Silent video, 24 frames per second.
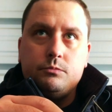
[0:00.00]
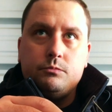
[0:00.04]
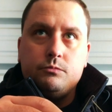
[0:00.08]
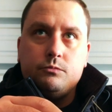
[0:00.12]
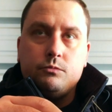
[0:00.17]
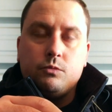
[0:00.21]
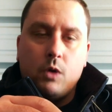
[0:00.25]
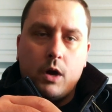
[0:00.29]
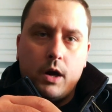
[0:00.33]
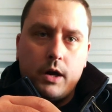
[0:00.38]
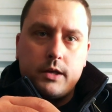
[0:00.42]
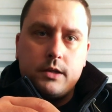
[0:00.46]

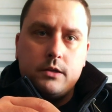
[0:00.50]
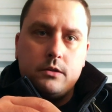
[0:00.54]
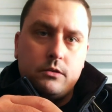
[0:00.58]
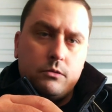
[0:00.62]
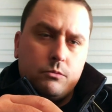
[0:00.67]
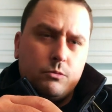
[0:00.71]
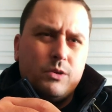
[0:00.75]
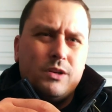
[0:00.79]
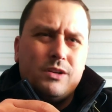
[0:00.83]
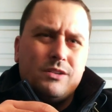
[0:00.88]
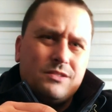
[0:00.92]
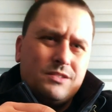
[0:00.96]
Rocky,
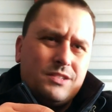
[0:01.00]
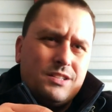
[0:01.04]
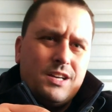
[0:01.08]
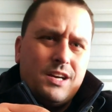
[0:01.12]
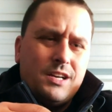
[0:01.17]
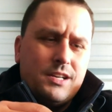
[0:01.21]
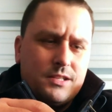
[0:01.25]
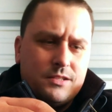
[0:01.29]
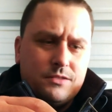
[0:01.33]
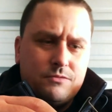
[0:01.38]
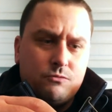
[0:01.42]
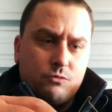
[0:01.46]
well,
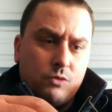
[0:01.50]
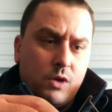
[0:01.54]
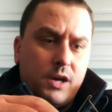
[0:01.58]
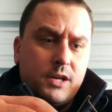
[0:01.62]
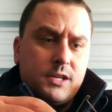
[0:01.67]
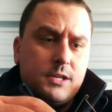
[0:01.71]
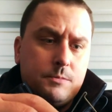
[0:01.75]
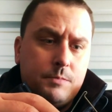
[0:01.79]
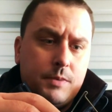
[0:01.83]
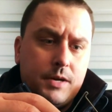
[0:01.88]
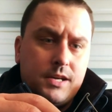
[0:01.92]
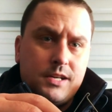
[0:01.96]
not
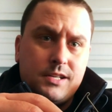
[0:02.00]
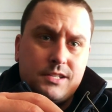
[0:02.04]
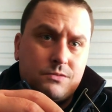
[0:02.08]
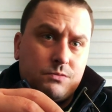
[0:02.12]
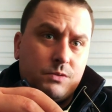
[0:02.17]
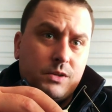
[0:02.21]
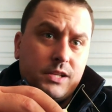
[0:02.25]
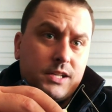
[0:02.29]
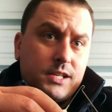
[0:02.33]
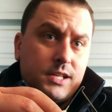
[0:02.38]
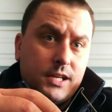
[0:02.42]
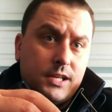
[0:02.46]
Rocky Banks,
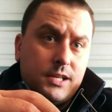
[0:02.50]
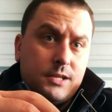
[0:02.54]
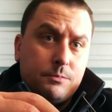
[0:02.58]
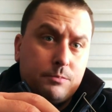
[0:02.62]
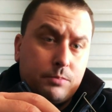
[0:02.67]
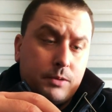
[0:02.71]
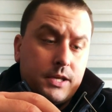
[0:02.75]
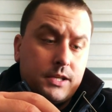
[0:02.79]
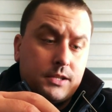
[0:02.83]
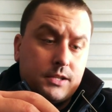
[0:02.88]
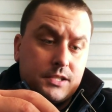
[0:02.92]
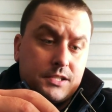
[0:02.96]
really any
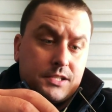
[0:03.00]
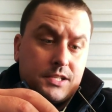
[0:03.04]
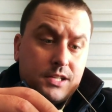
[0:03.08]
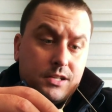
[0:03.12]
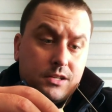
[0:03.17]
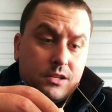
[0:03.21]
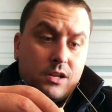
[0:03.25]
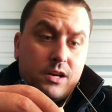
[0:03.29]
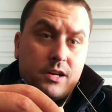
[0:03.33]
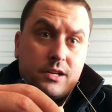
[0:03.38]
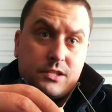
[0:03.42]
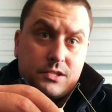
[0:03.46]
bank that's getting
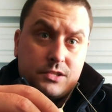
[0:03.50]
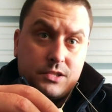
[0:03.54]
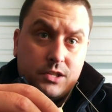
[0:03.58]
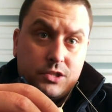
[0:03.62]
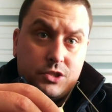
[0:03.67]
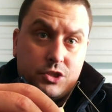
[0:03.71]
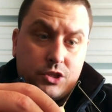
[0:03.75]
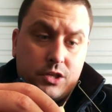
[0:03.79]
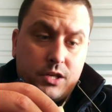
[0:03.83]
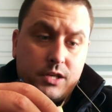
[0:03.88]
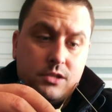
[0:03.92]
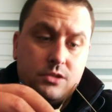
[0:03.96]
a lot of
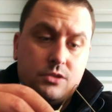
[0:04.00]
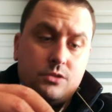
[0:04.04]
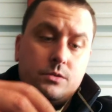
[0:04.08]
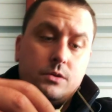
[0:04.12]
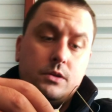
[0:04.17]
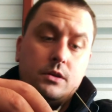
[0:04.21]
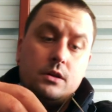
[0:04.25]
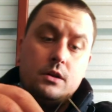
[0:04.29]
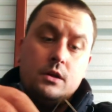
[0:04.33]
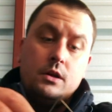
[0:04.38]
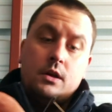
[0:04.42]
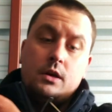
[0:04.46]
sunshine to
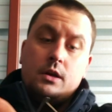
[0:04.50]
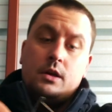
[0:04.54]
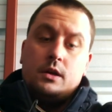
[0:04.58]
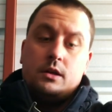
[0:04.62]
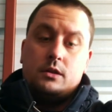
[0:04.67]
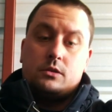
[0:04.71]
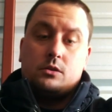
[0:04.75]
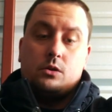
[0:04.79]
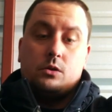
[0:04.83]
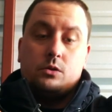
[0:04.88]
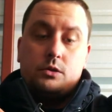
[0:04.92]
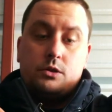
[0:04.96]
it,
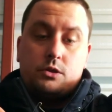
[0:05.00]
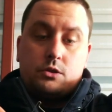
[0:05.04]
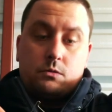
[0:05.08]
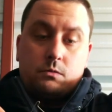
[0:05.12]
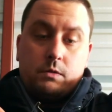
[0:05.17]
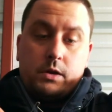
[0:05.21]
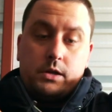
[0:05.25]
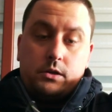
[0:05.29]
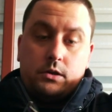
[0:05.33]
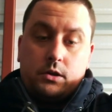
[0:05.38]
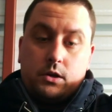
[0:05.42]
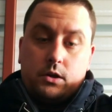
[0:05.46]
and throw this
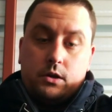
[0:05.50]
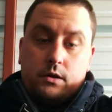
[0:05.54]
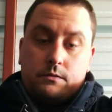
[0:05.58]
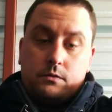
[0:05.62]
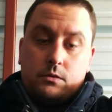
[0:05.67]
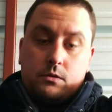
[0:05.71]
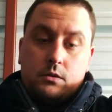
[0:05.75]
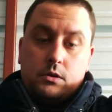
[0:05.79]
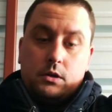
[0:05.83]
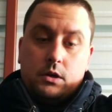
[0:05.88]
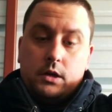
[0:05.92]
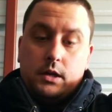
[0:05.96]
around the
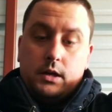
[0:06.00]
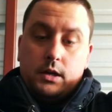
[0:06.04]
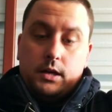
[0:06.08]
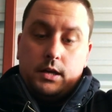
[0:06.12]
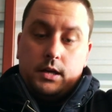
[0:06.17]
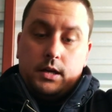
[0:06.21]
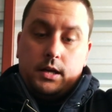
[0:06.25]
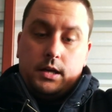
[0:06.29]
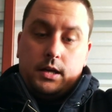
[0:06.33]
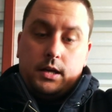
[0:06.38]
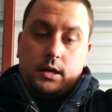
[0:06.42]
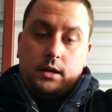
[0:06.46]
cover.
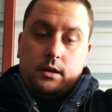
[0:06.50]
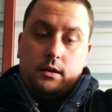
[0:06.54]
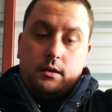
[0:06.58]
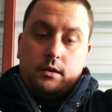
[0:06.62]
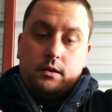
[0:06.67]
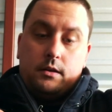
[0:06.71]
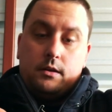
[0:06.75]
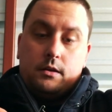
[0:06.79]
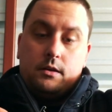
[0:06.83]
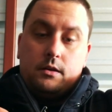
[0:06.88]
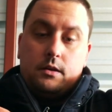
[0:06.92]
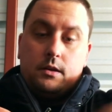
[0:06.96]
And
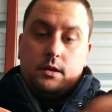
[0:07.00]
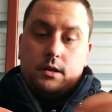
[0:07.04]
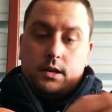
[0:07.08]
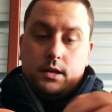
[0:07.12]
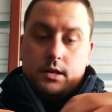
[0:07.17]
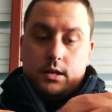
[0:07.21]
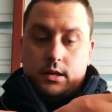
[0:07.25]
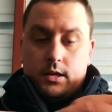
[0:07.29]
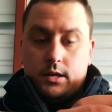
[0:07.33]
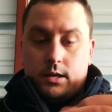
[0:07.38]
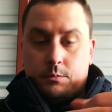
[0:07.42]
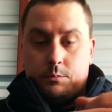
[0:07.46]

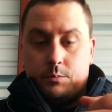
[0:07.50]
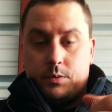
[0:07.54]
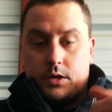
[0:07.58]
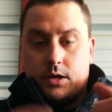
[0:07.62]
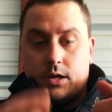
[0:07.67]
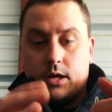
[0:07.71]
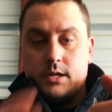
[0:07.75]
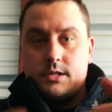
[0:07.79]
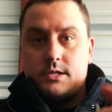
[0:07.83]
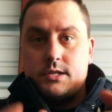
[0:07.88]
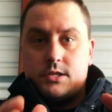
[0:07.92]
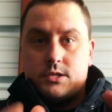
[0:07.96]

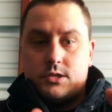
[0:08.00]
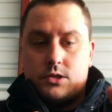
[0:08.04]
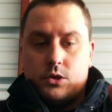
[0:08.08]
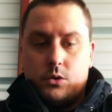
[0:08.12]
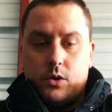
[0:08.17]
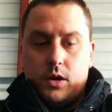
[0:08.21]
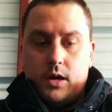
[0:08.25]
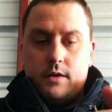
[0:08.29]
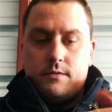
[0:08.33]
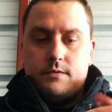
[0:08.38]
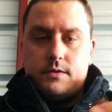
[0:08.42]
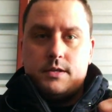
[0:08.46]
because it's so
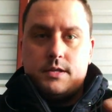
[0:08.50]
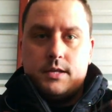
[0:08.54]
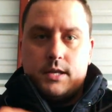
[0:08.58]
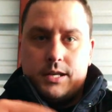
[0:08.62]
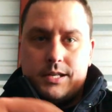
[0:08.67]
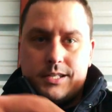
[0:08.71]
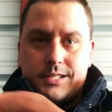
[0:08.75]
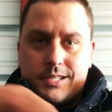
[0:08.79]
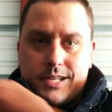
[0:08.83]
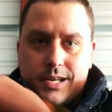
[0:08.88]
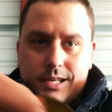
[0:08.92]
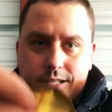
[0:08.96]
heavy and
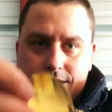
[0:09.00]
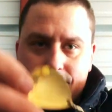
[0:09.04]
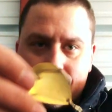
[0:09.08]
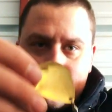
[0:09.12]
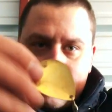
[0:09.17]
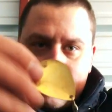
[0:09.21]
it's got this